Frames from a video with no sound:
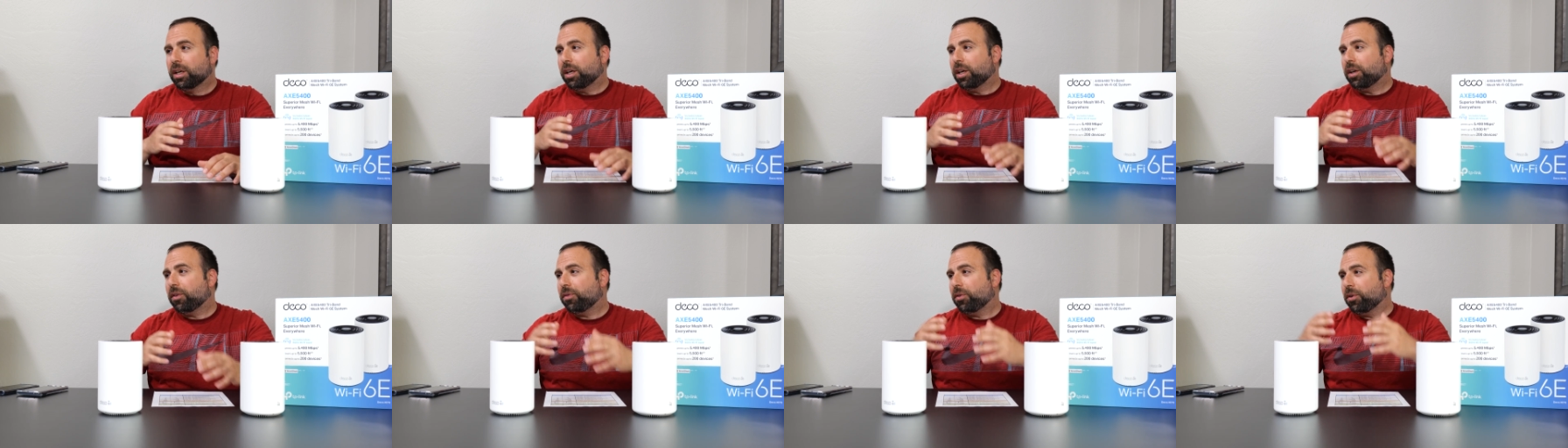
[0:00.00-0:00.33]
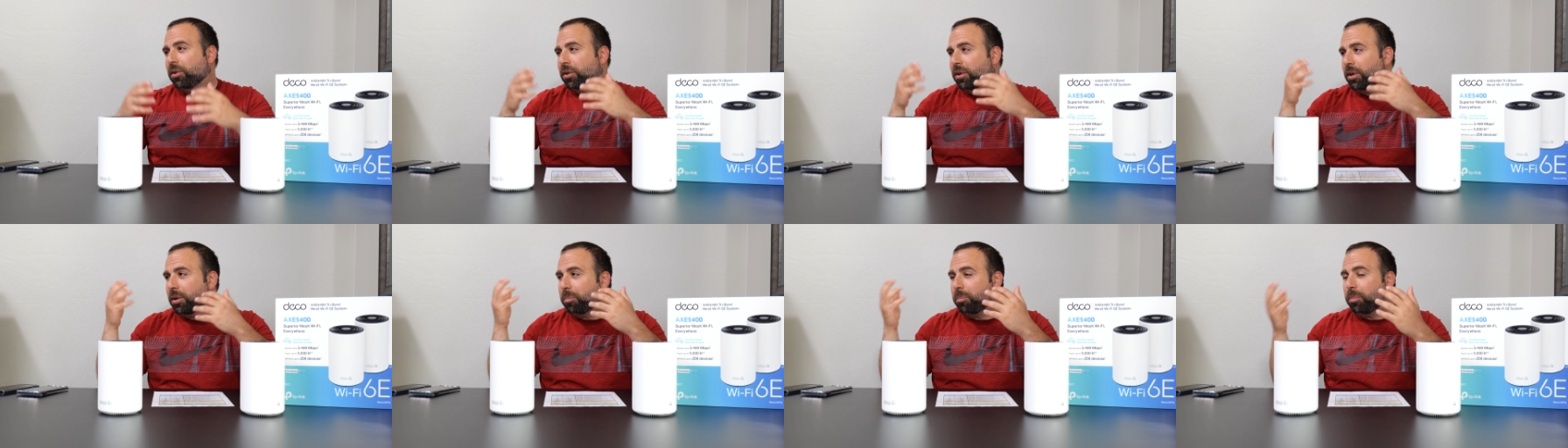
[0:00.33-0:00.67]
if
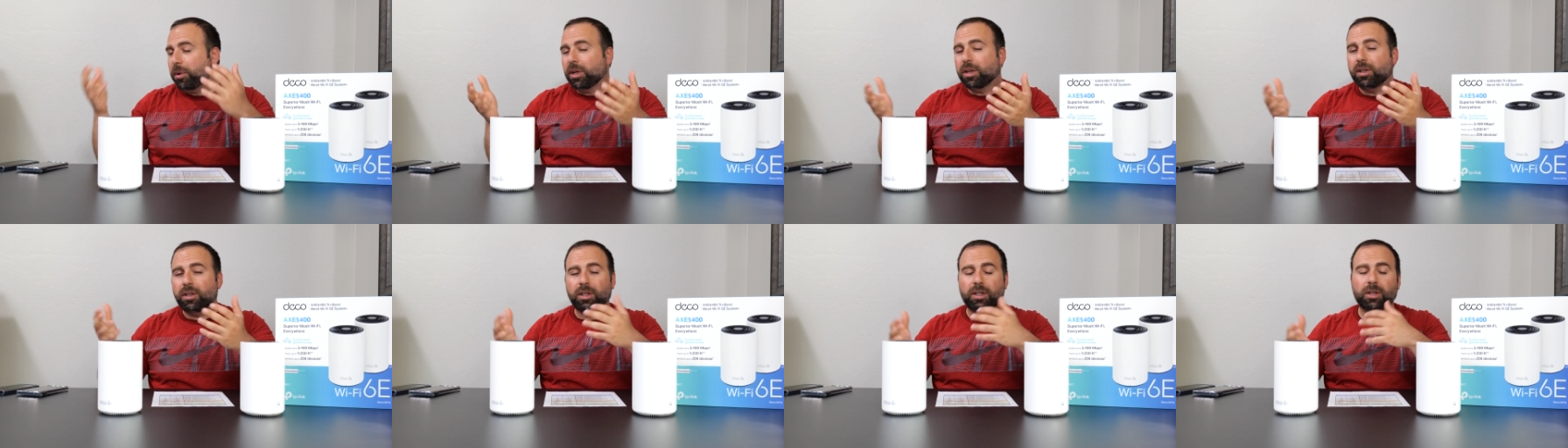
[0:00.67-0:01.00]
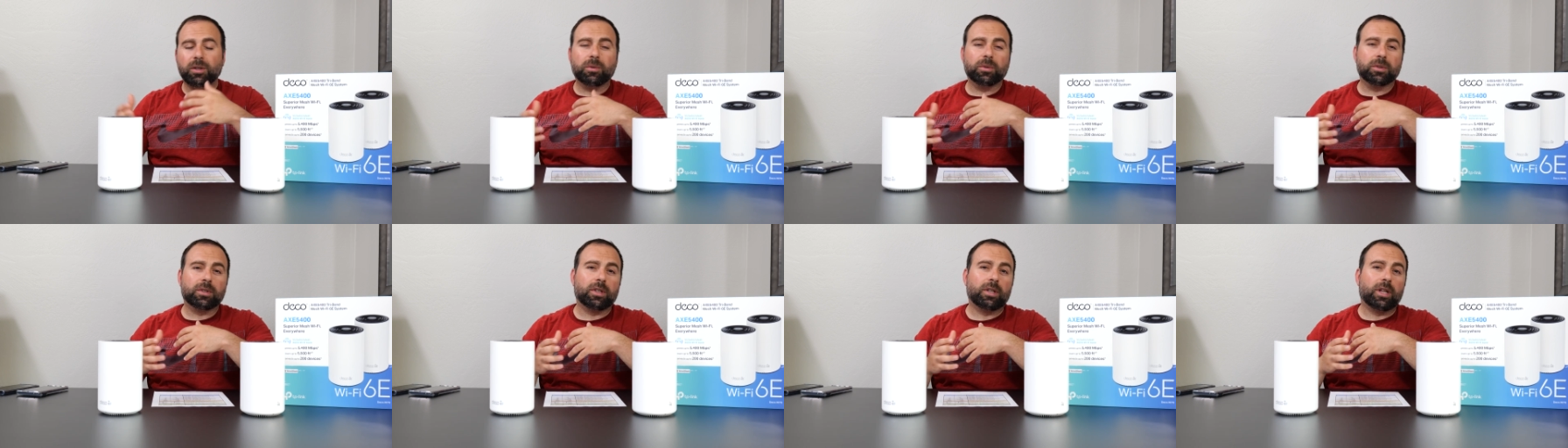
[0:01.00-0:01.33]
you're in a
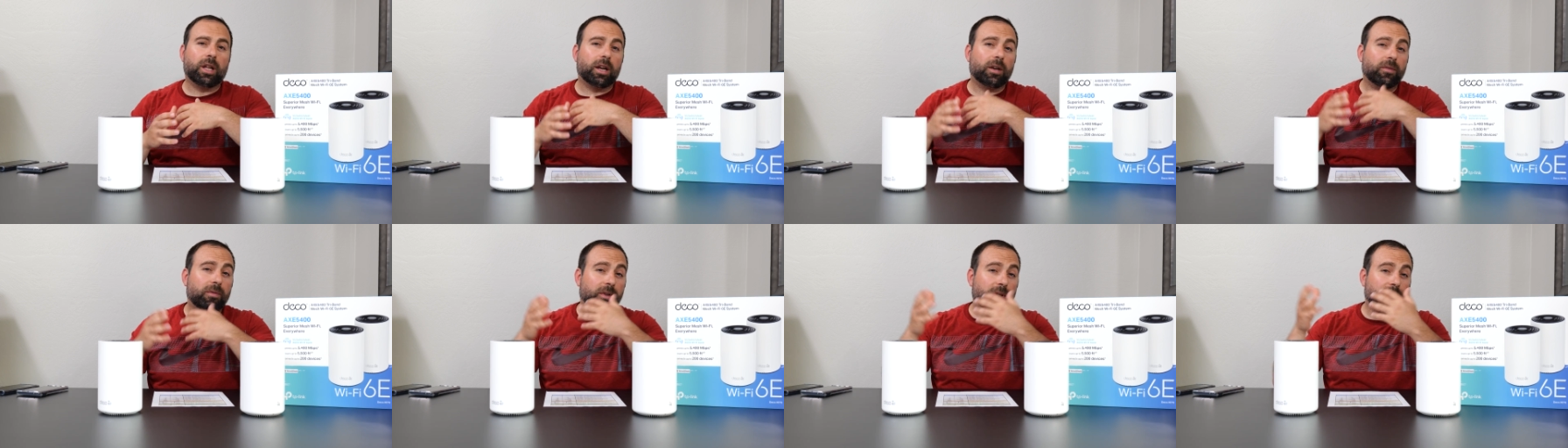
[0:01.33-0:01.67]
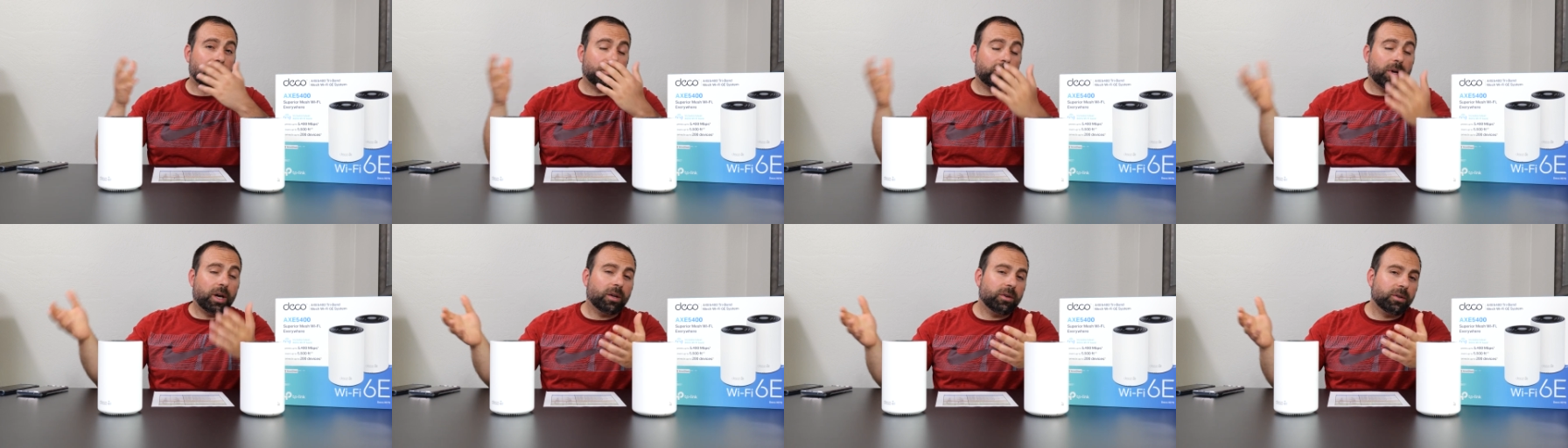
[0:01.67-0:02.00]
building with a lot of
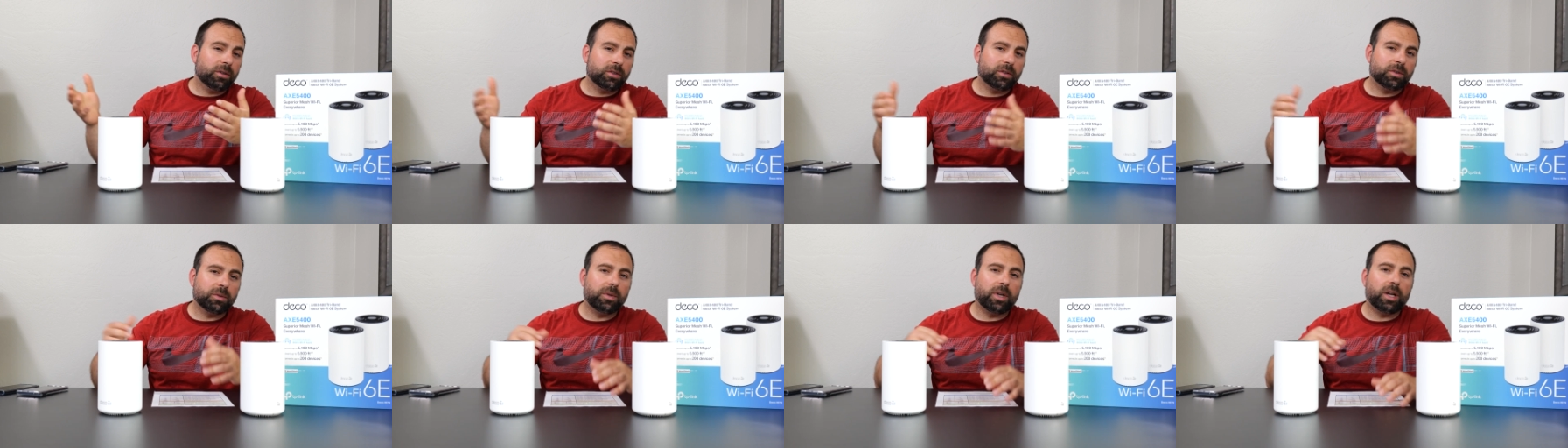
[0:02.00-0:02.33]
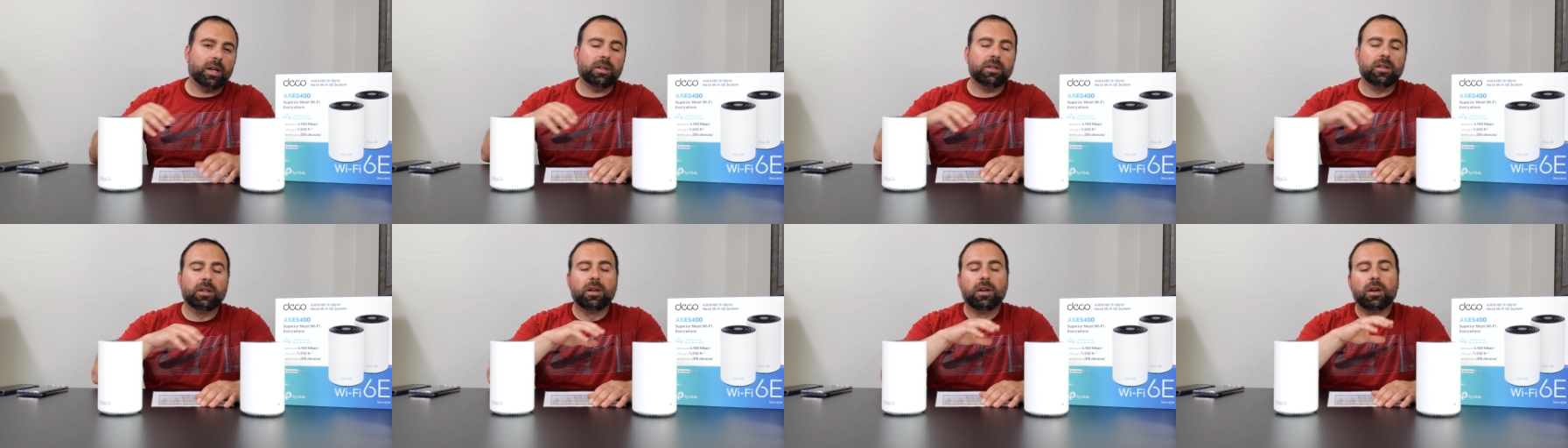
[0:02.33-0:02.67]
other routers
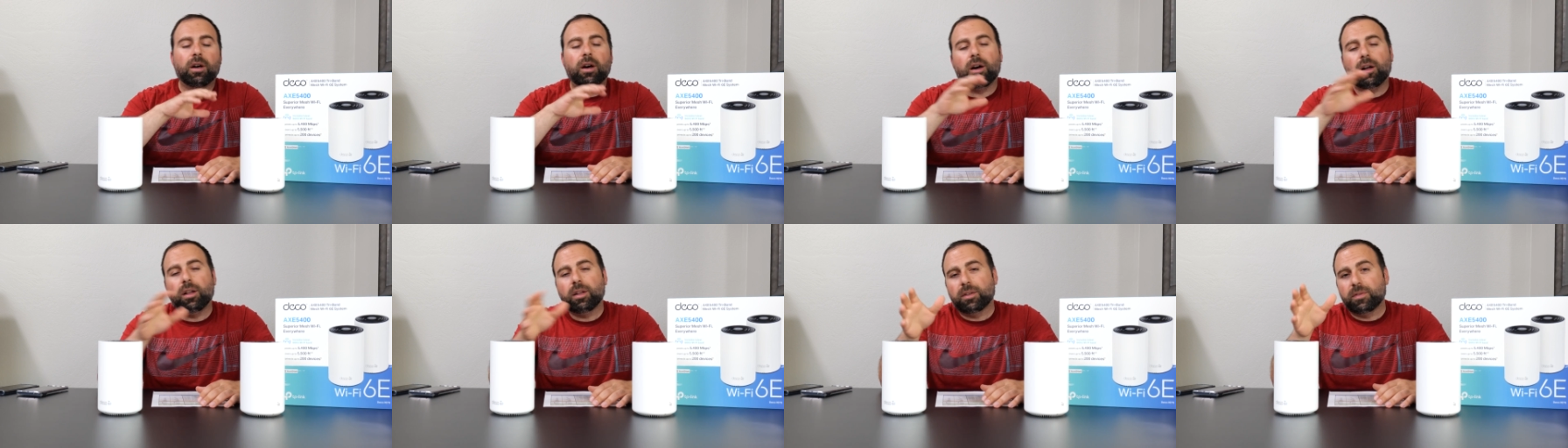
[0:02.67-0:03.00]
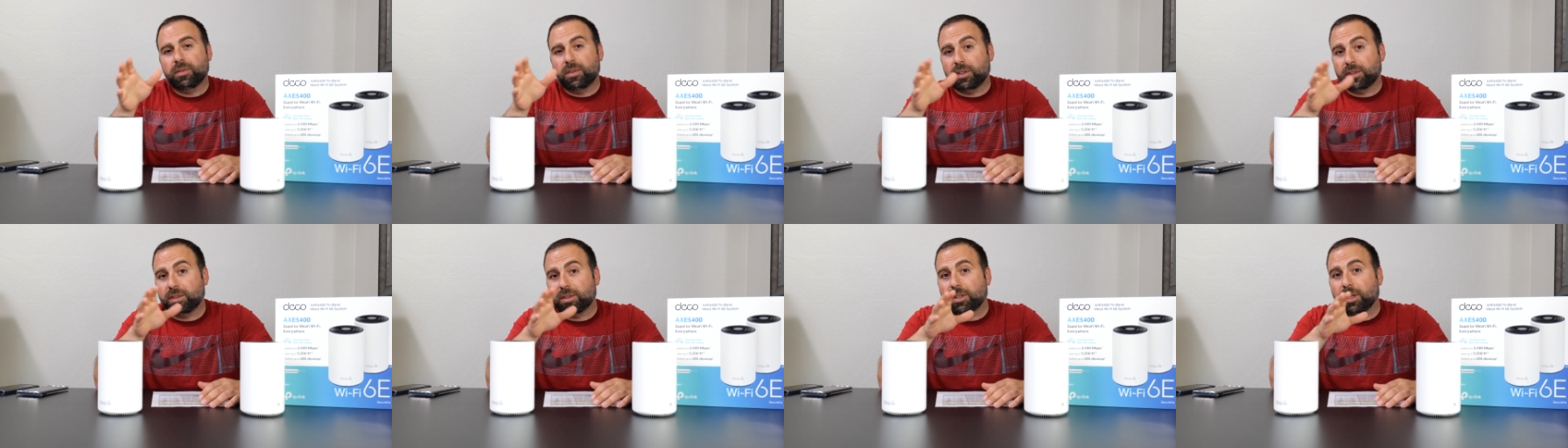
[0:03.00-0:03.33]
around, all
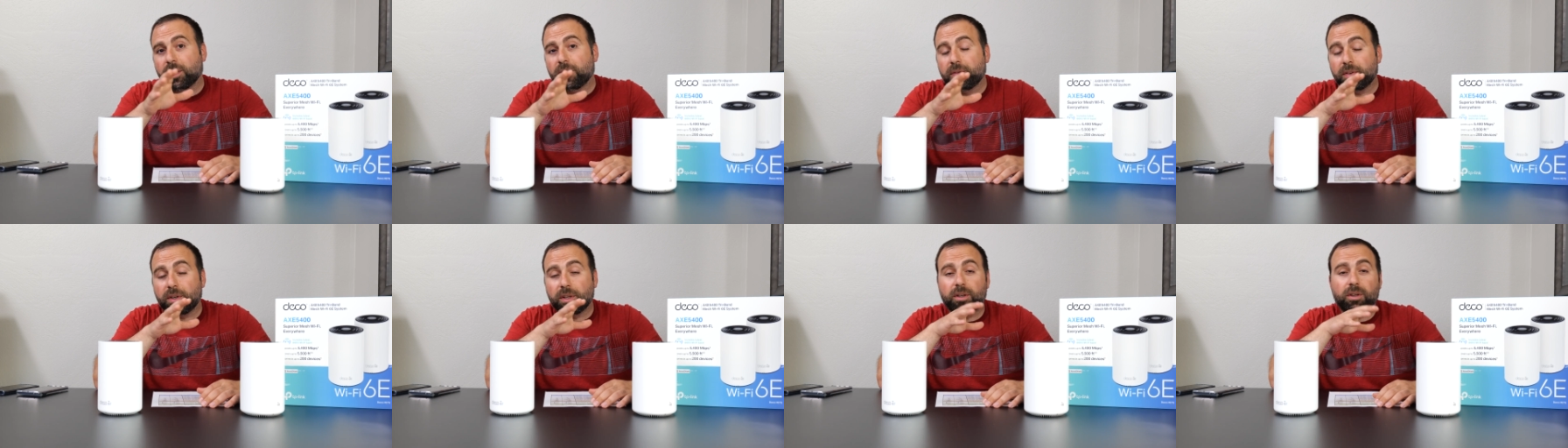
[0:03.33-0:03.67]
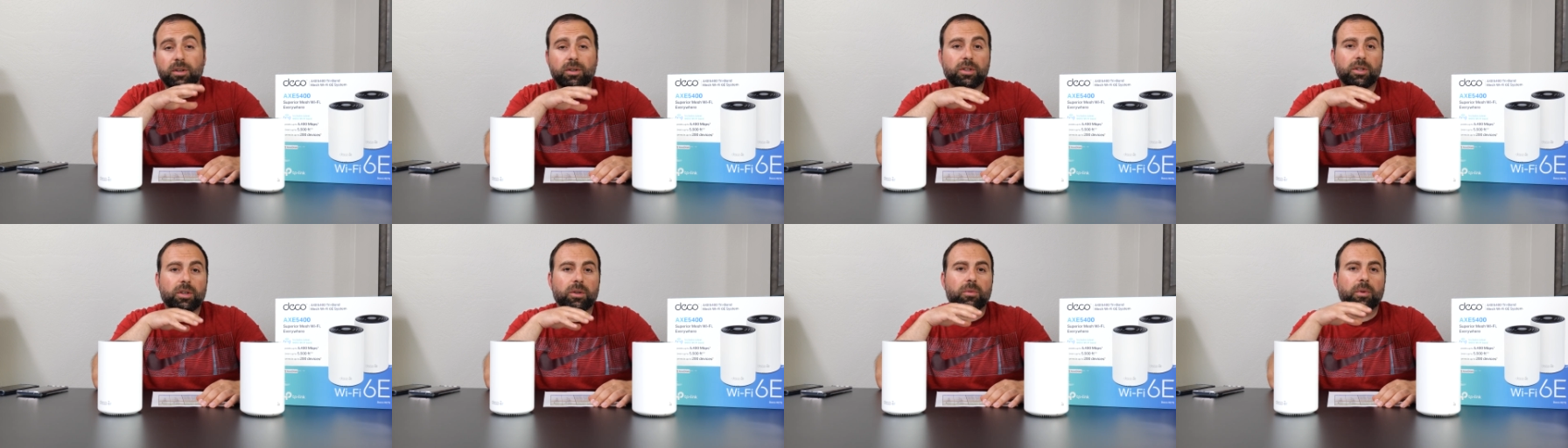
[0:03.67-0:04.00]
of this stuff can
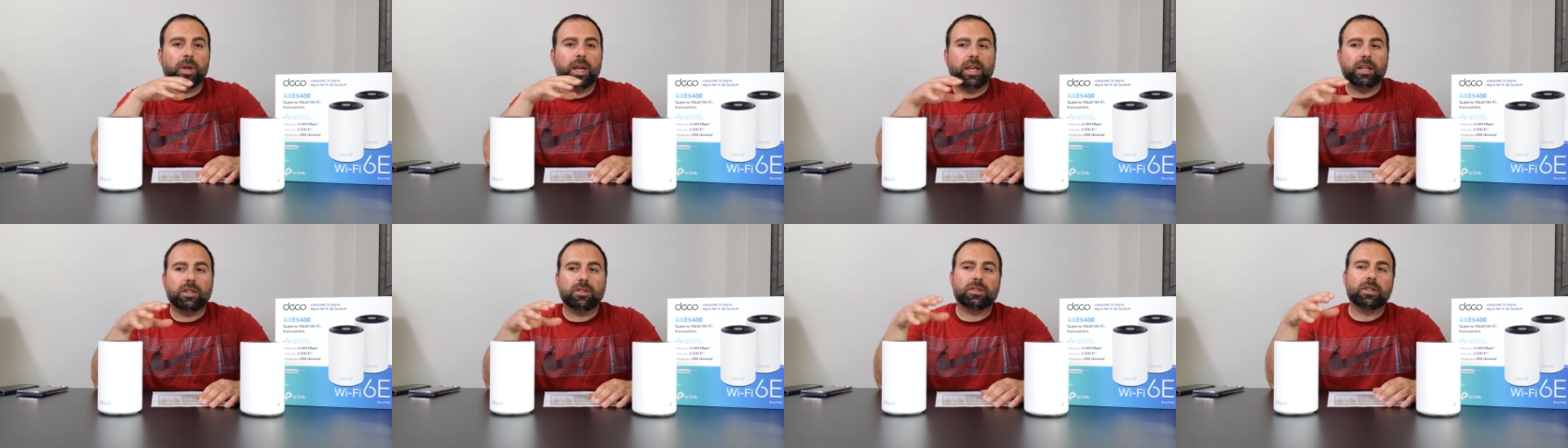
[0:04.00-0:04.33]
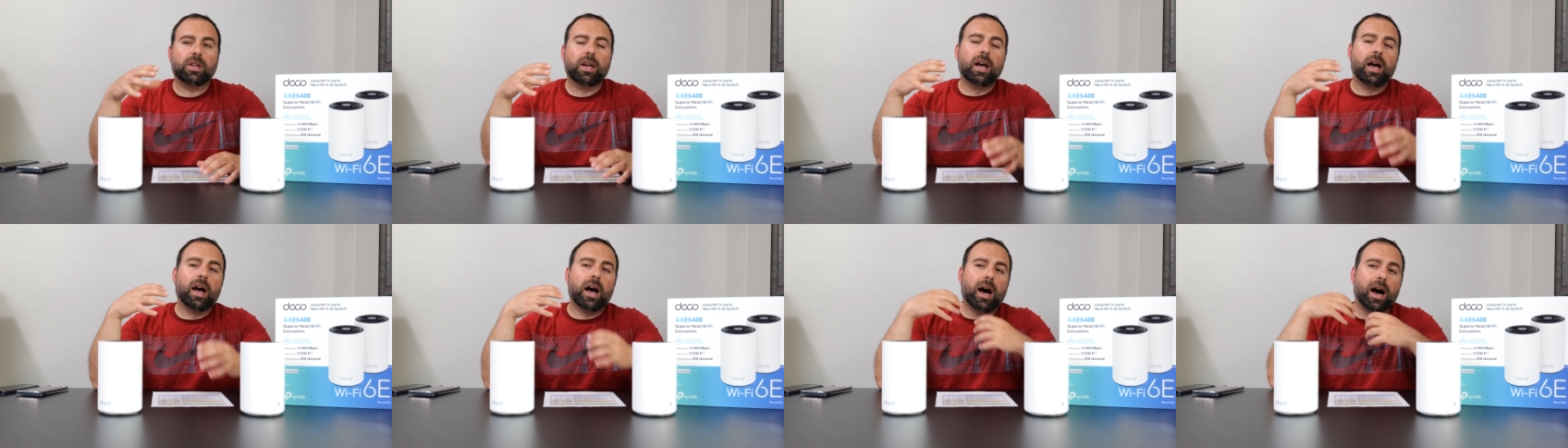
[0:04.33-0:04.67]
hurt your range.